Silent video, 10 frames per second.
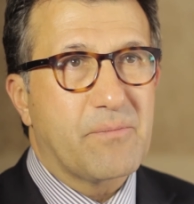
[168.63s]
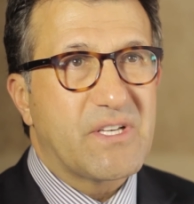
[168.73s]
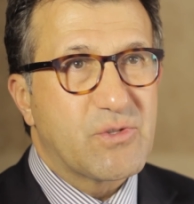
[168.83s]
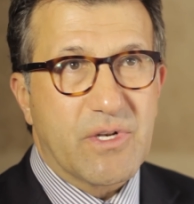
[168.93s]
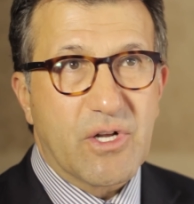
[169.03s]

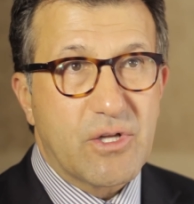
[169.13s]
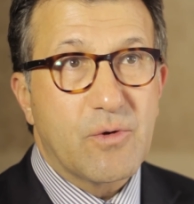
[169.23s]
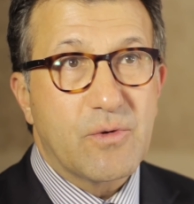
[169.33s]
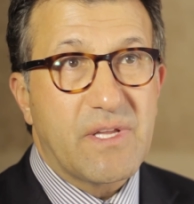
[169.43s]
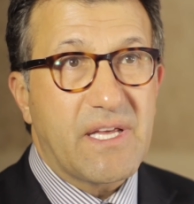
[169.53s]
This would
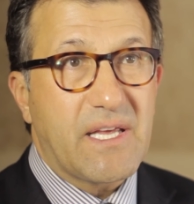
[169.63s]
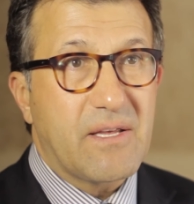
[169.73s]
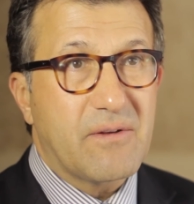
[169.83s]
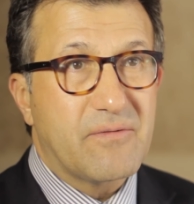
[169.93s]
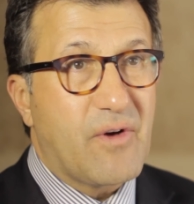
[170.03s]
include
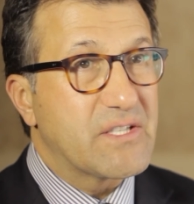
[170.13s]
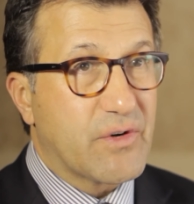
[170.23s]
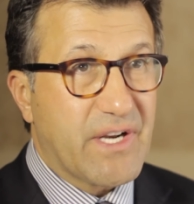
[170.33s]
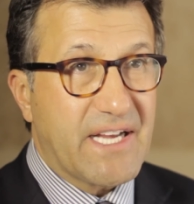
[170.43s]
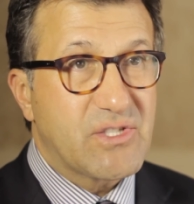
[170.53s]
the
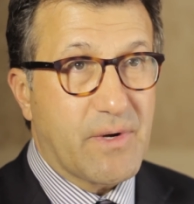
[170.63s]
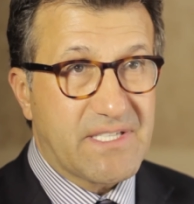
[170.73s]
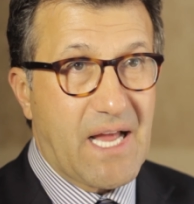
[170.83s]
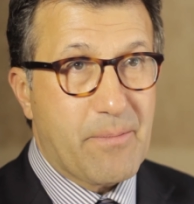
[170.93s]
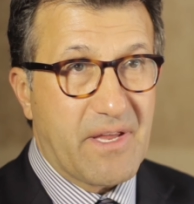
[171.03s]

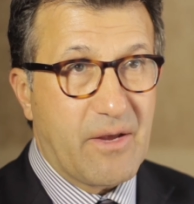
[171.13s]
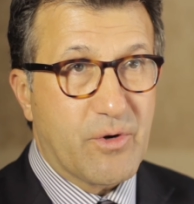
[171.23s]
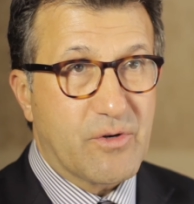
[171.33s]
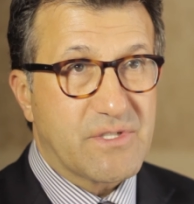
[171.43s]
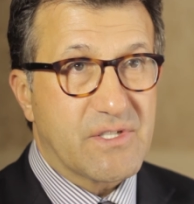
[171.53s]
phosphodiesterase type
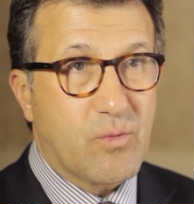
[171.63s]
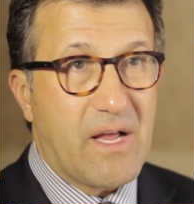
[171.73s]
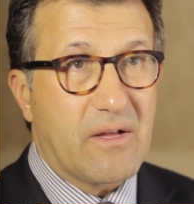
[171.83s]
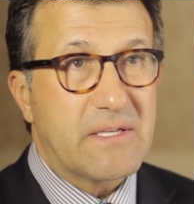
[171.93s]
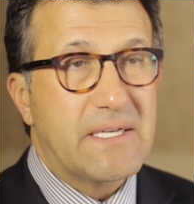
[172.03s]
inhibitors as
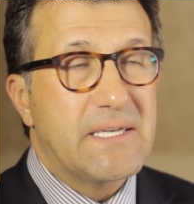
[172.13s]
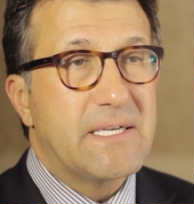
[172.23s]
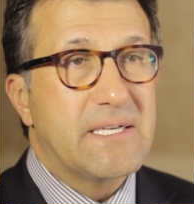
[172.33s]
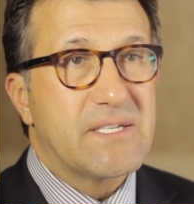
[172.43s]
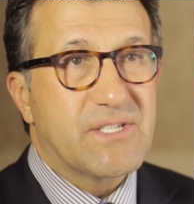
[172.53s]
well.
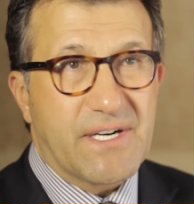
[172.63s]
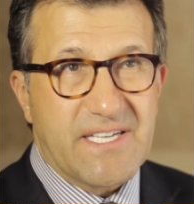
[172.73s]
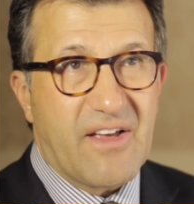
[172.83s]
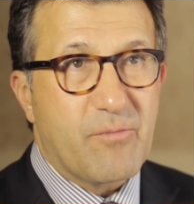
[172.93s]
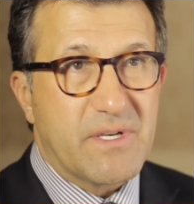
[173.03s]

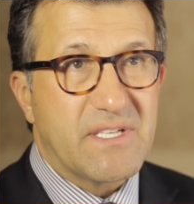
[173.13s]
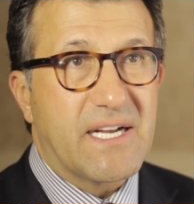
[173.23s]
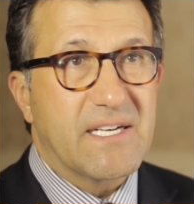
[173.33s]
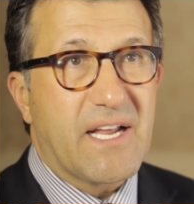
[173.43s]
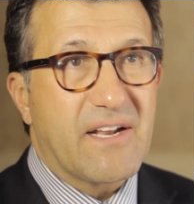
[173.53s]
Studies have been
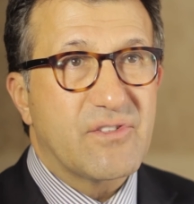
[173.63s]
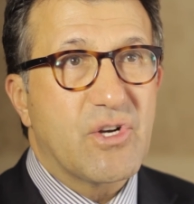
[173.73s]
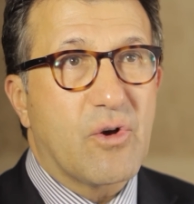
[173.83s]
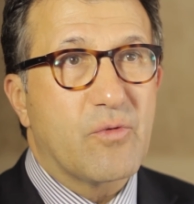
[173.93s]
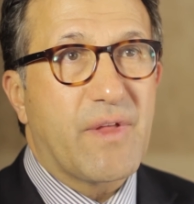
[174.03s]
done that have
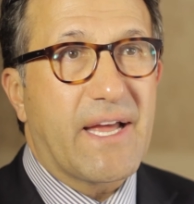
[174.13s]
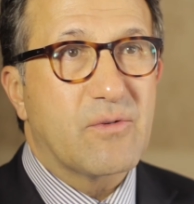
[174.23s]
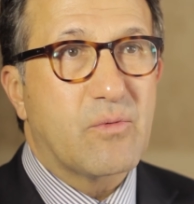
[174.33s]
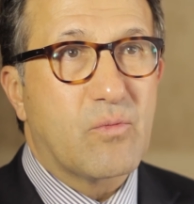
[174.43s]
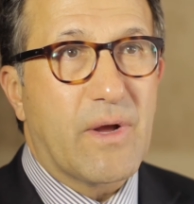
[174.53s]
shown
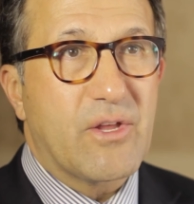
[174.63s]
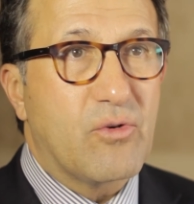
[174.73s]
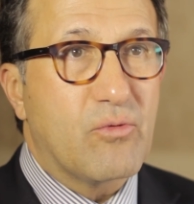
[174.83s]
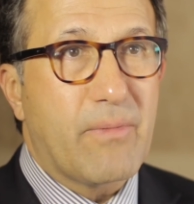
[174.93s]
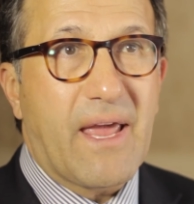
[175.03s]
that when
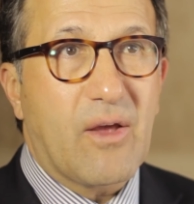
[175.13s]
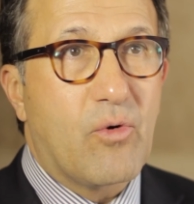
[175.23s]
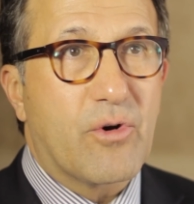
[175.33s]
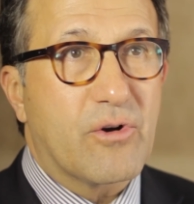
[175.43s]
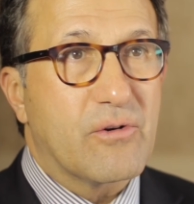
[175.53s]
you may
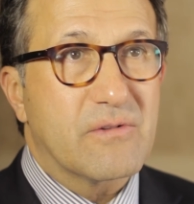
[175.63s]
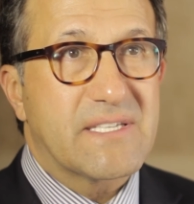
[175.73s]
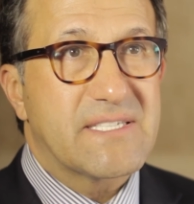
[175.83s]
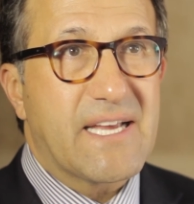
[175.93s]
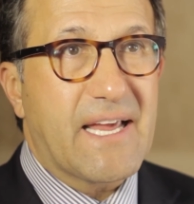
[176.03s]
order,
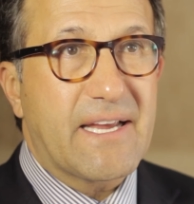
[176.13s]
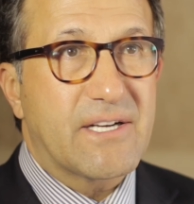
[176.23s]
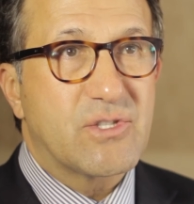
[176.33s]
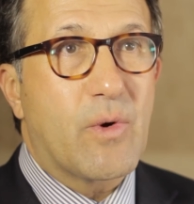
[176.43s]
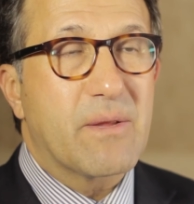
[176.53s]
let's say,
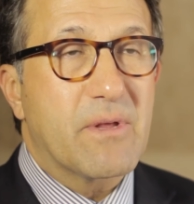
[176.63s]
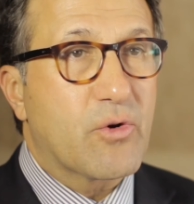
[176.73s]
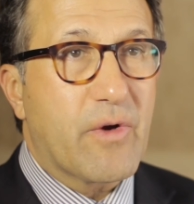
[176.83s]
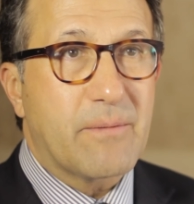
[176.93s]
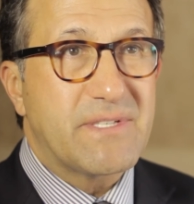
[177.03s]
a 20
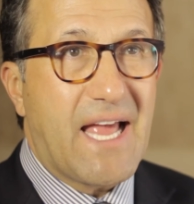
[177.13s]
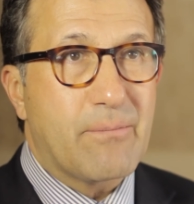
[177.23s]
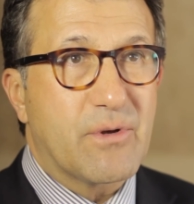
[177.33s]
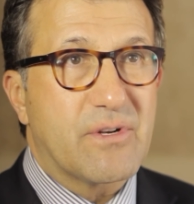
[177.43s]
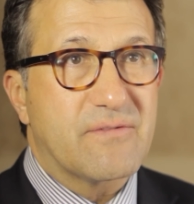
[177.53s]
milligram
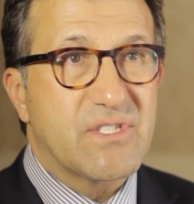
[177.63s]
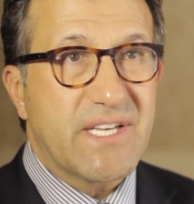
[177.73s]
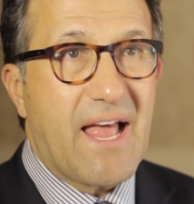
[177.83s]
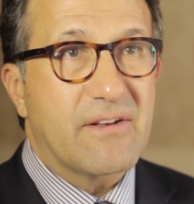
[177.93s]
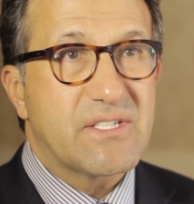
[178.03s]
tablet of
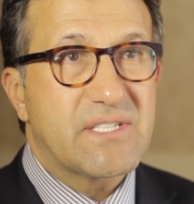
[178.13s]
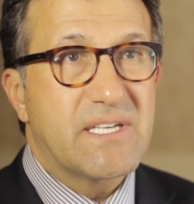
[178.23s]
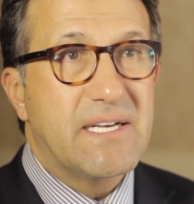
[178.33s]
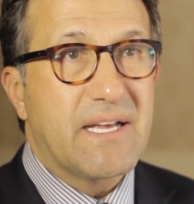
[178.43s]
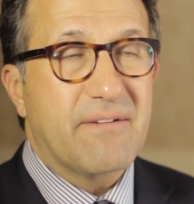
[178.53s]
Cialis,
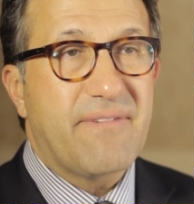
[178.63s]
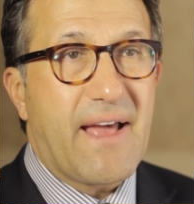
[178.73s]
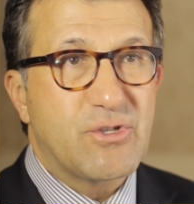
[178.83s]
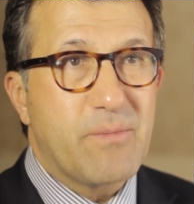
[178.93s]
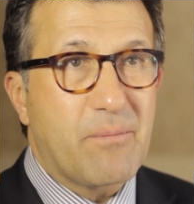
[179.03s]
in
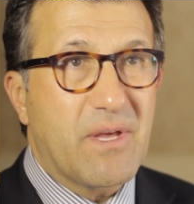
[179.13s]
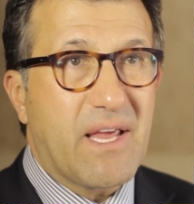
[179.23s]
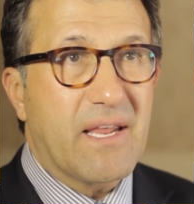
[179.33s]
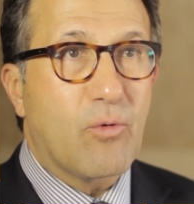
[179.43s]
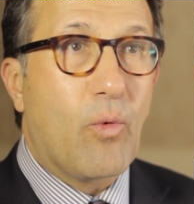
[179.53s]
fact, you may be
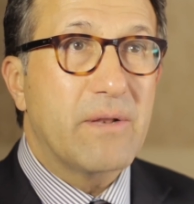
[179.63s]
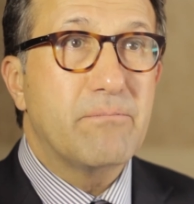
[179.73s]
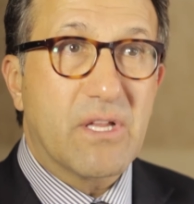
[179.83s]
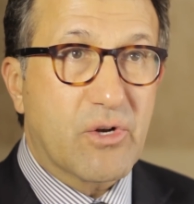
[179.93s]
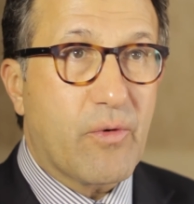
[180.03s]
getting 1
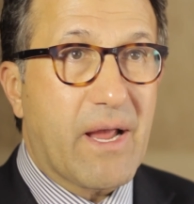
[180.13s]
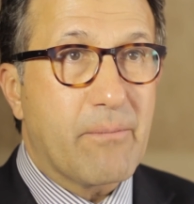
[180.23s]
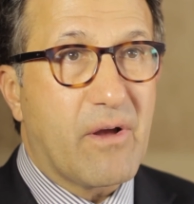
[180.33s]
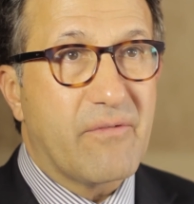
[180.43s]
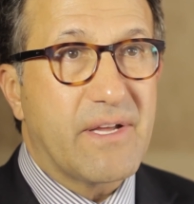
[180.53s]

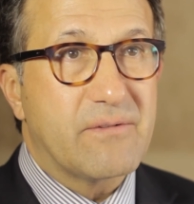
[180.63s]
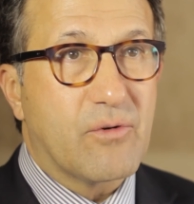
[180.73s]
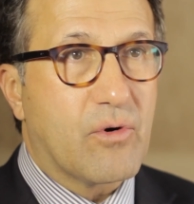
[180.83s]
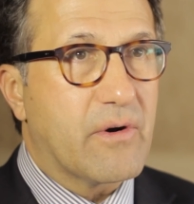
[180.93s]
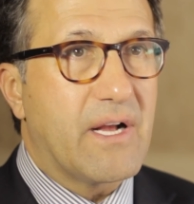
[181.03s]
milligram of it, or